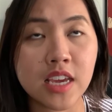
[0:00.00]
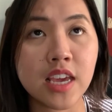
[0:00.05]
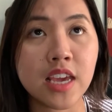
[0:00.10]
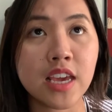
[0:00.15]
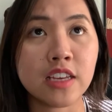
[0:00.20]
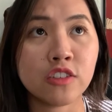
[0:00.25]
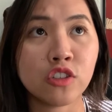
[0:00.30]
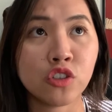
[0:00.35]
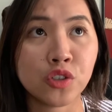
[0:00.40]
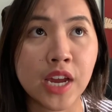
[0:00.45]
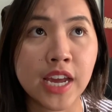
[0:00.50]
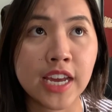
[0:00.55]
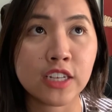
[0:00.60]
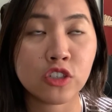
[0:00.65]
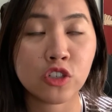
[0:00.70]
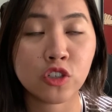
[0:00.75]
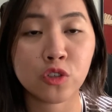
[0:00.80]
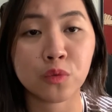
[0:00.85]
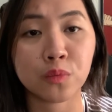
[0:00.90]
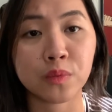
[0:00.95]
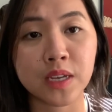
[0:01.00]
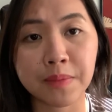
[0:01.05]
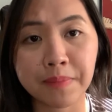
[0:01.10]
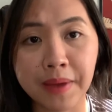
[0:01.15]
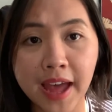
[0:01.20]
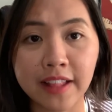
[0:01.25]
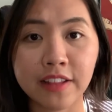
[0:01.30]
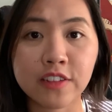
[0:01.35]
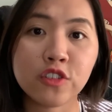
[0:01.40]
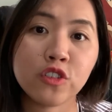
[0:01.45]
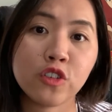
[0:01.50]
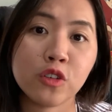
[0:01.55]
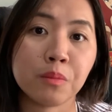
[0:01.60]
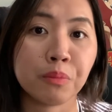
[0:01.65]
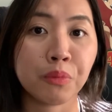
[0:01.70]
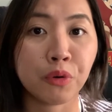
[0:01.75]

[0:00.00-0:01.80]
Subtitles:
is trying to rebalance your